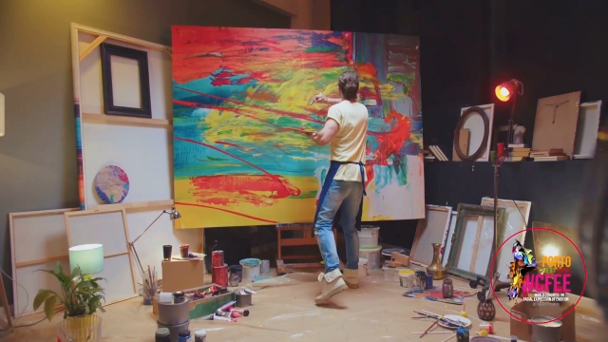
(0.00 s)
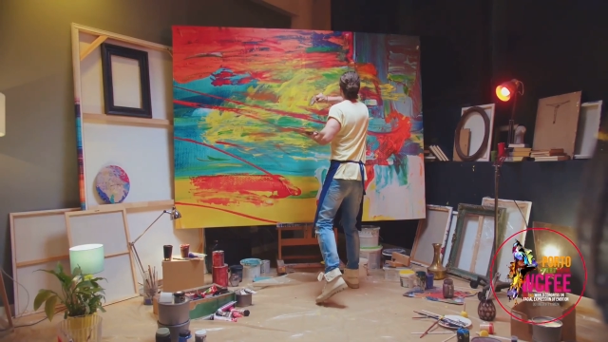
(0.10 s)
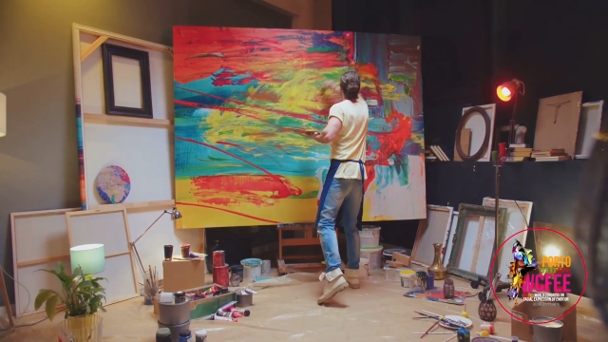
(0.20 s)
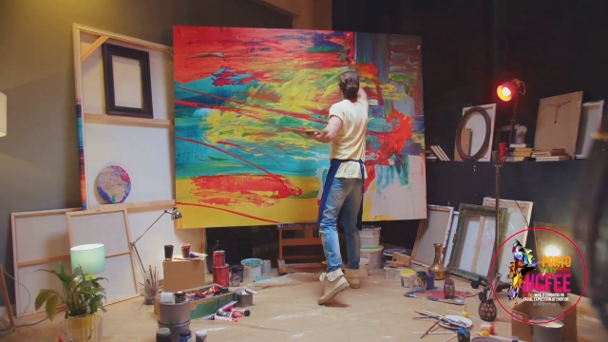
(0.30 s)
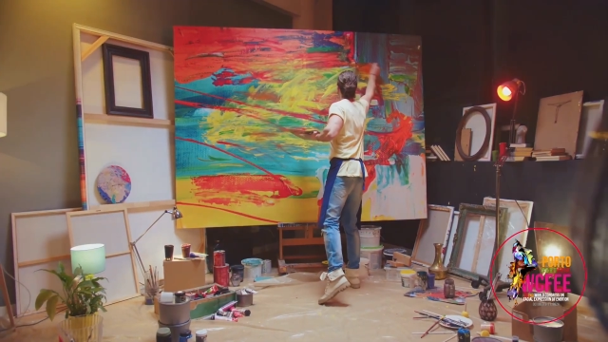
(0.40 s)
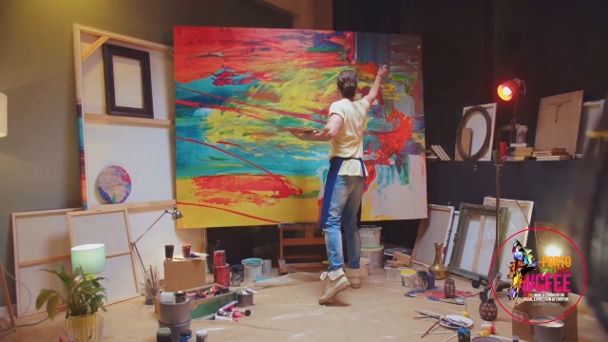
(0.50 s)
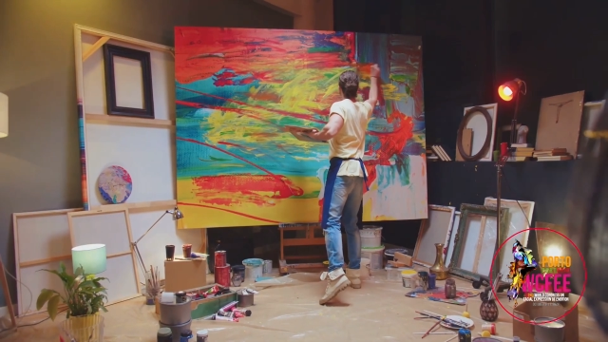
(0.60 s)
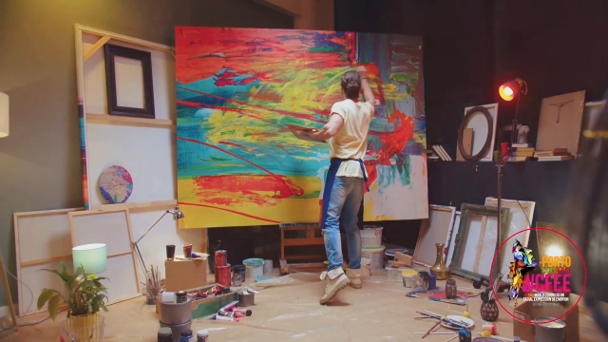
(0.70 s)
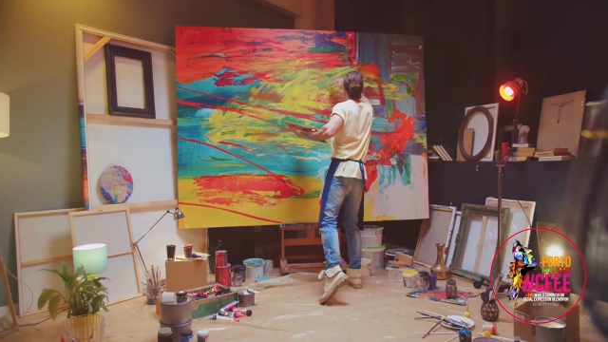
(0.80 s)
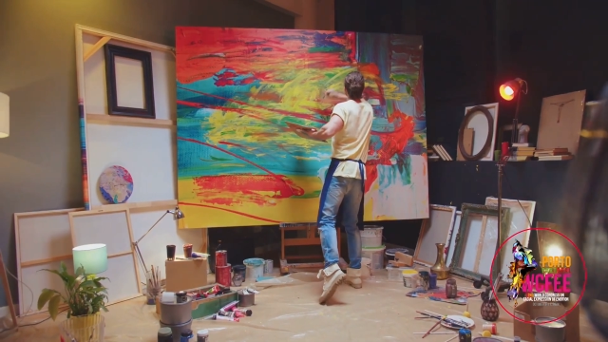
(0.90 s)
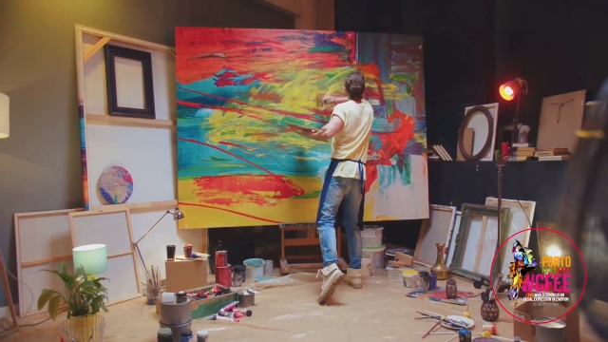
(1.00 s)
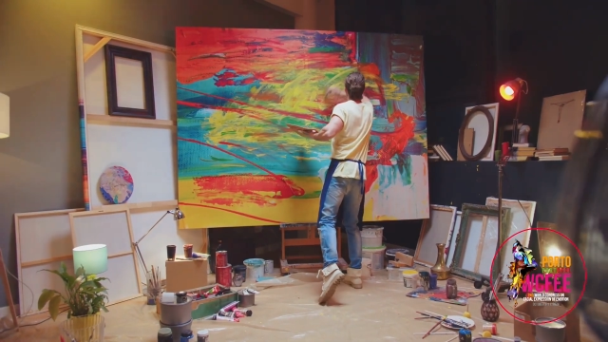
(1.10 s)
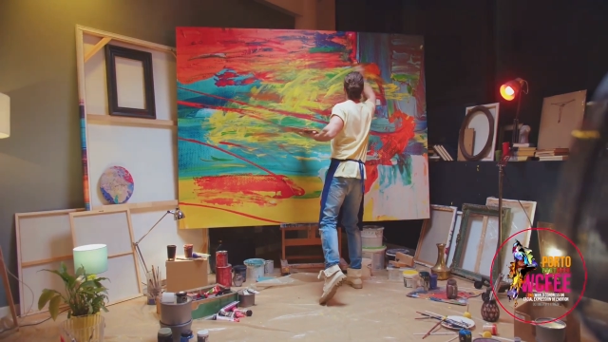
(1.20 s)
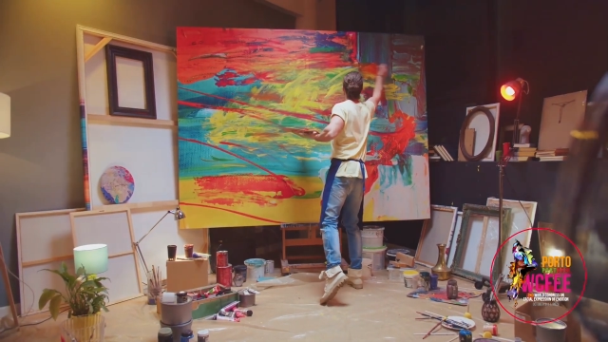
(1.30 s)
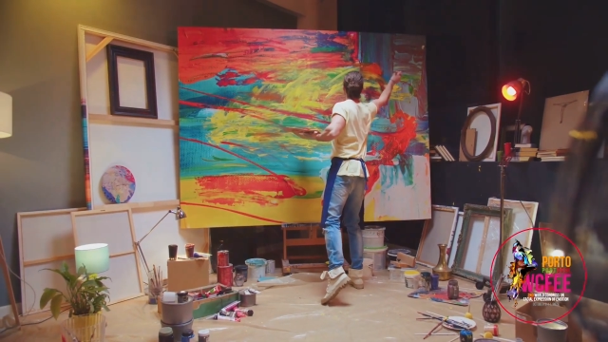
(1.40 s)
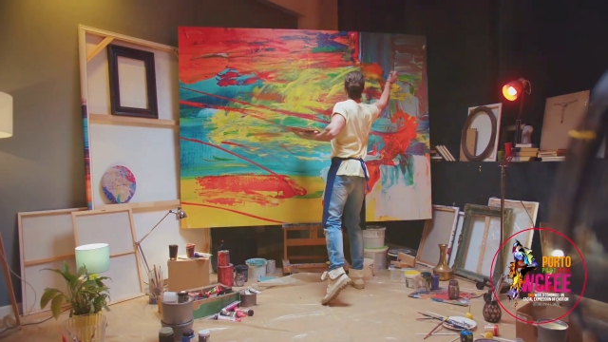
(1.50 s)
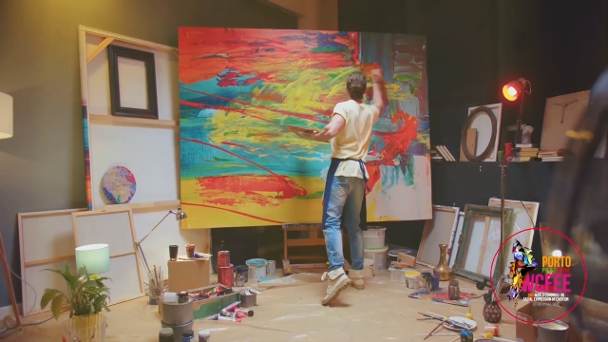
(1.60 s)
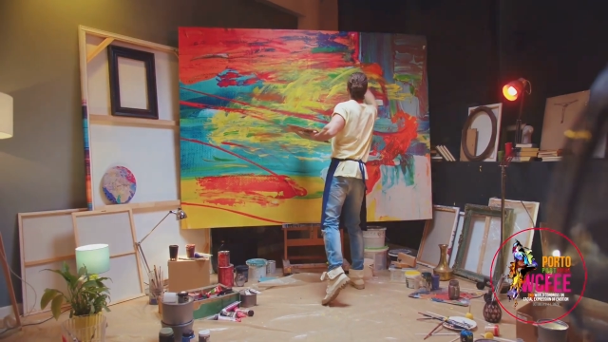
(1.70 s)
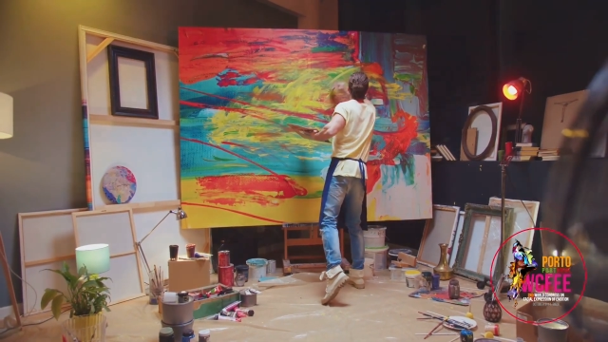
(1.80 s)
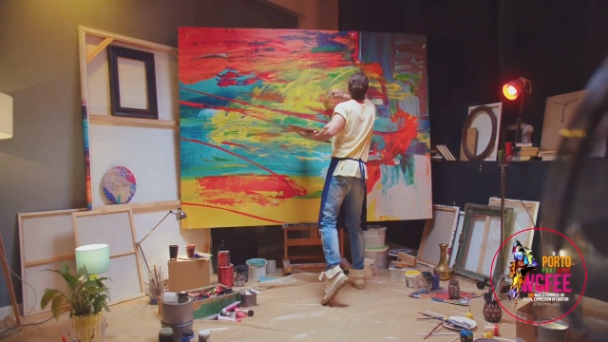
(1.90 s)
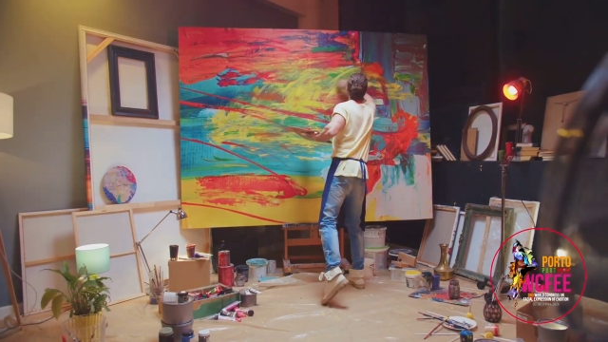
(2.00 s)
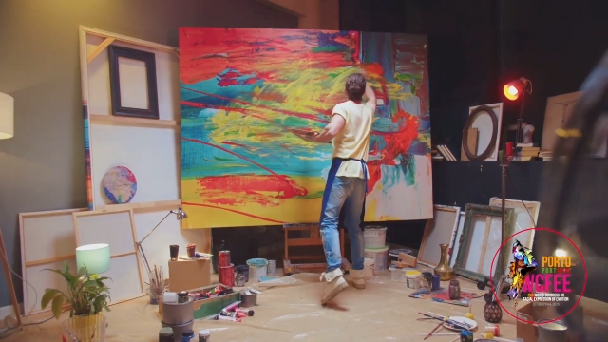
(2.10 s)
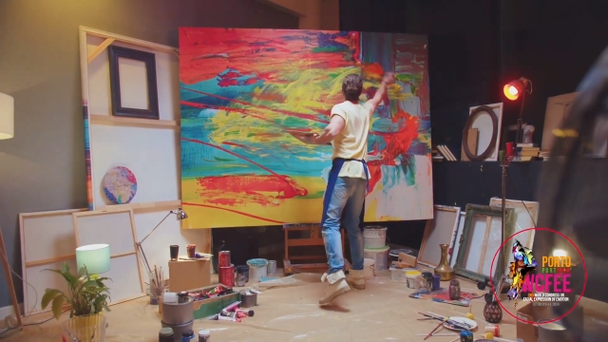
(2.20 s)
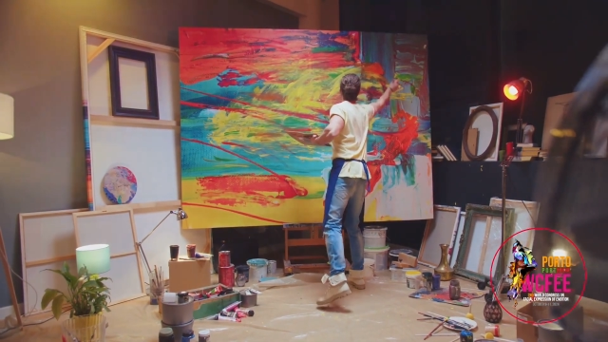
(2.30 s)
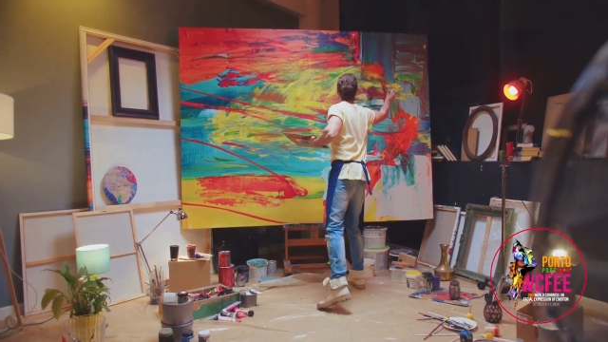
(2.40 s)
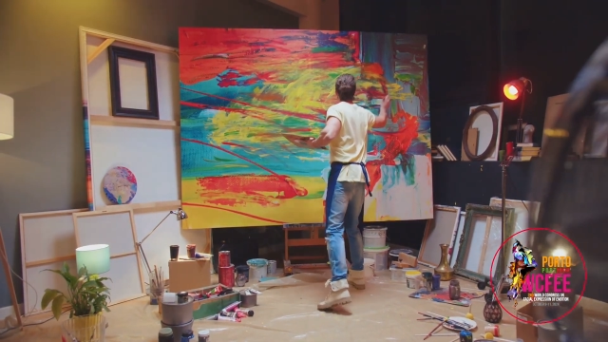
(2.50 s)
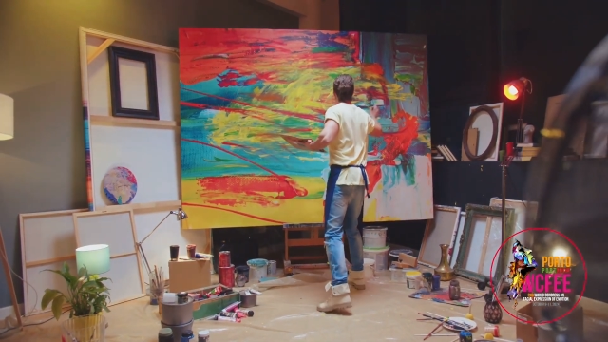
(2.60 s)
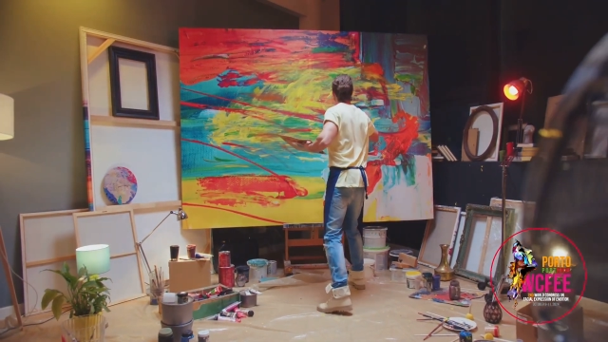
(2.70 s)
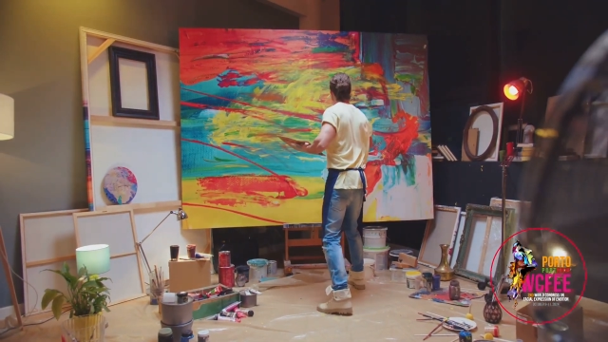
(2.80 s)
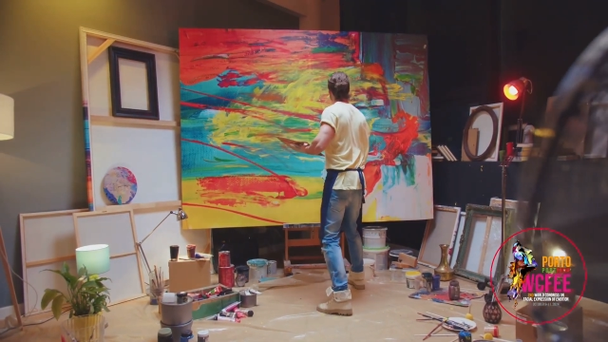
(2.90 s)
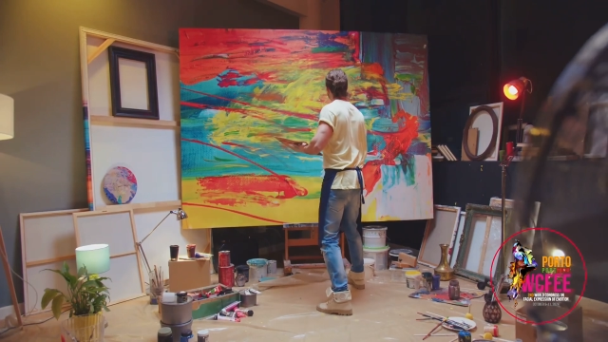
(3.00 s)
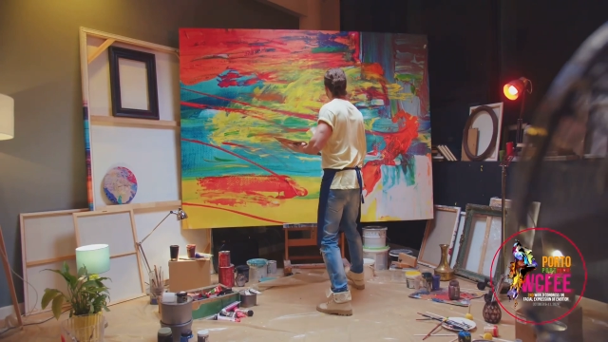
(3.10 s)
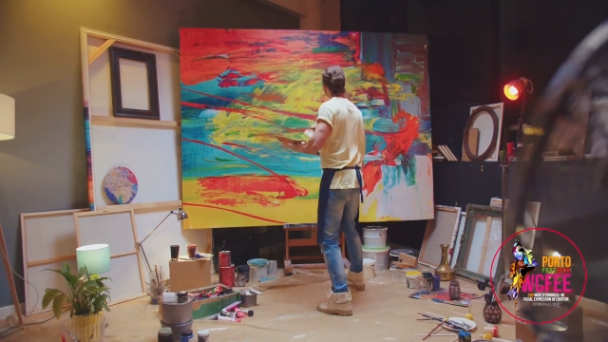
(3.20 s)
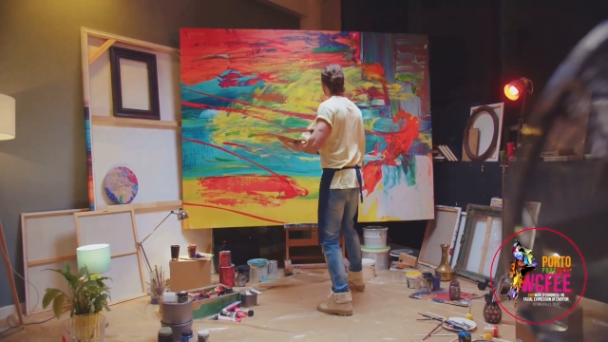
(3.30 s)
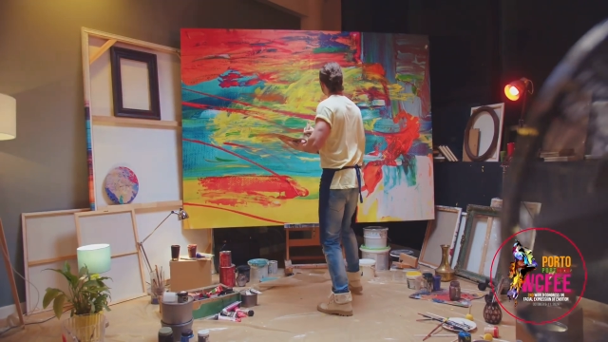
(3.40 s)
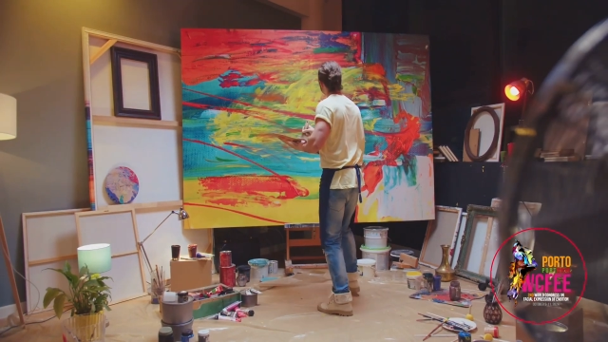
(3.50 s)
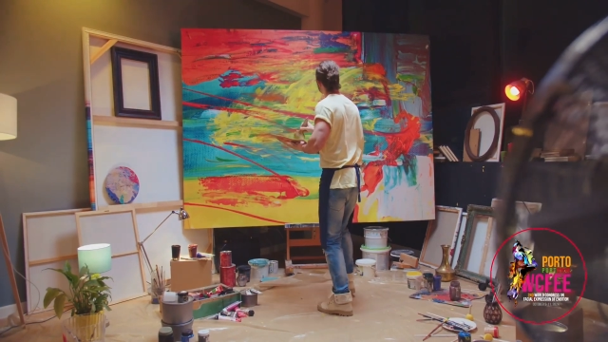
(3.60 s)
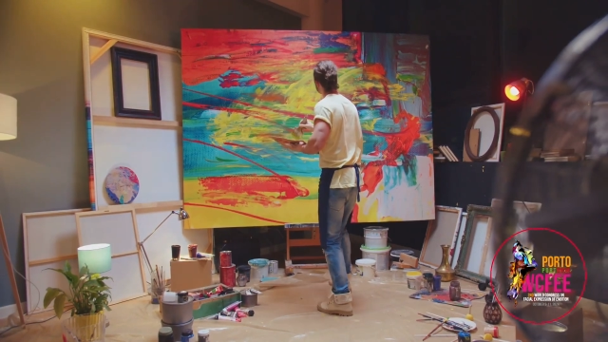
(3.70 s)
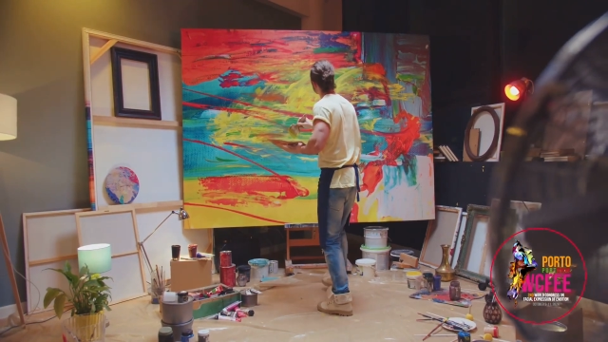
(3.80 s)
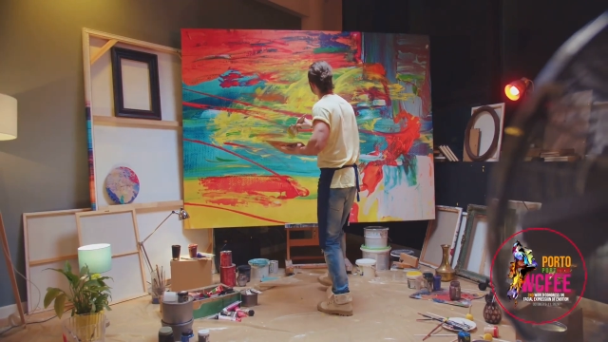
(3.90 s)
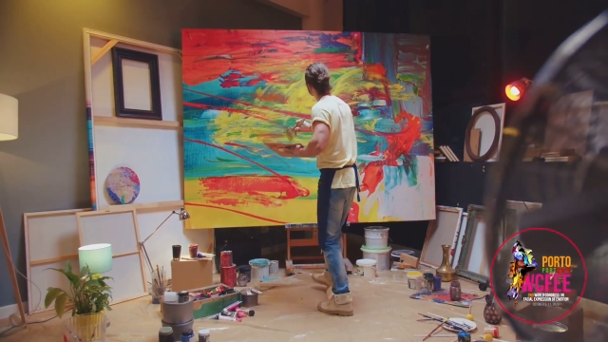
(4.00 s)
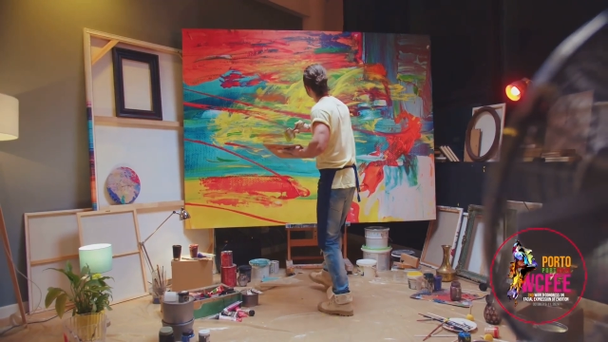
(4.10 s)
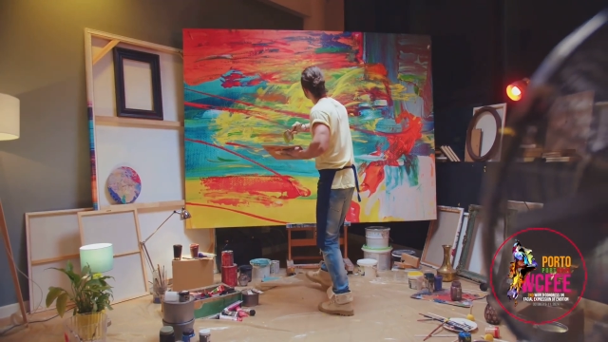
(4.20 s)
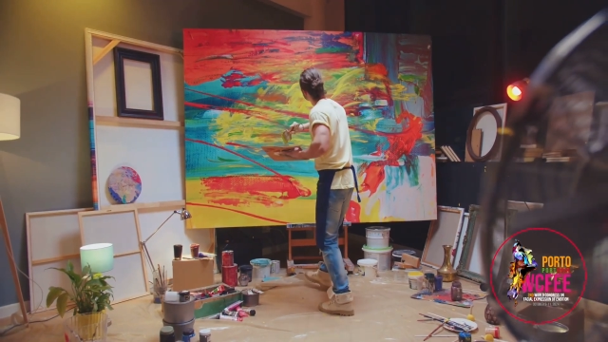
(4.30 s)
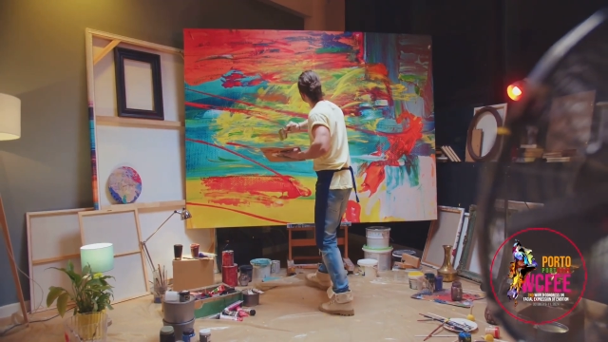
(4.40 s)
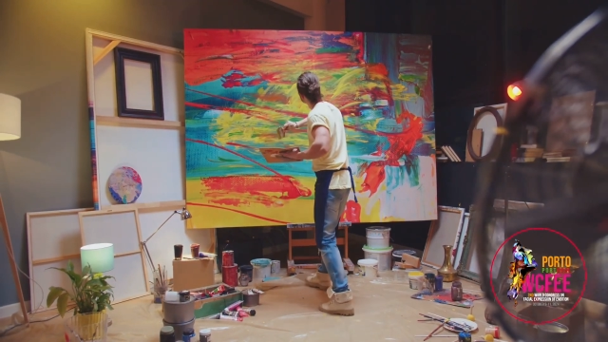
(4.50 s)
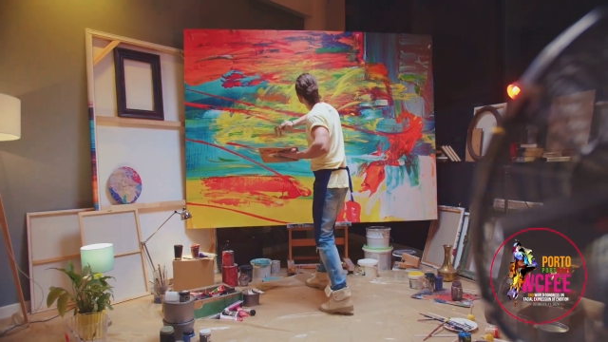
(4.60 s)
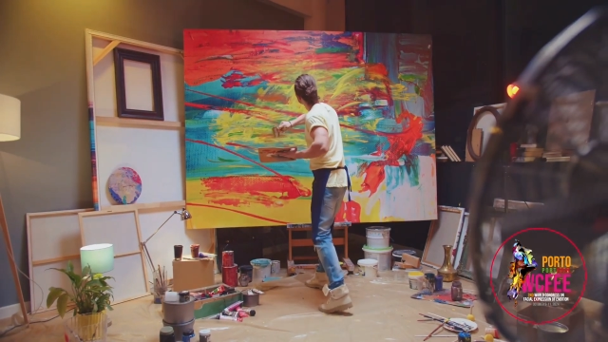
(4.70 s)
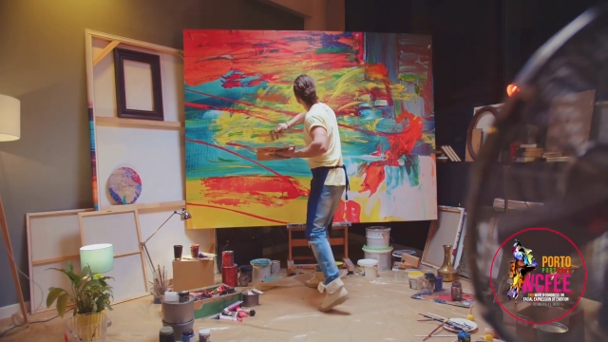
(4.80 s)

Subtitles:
[unreadable: no face in view]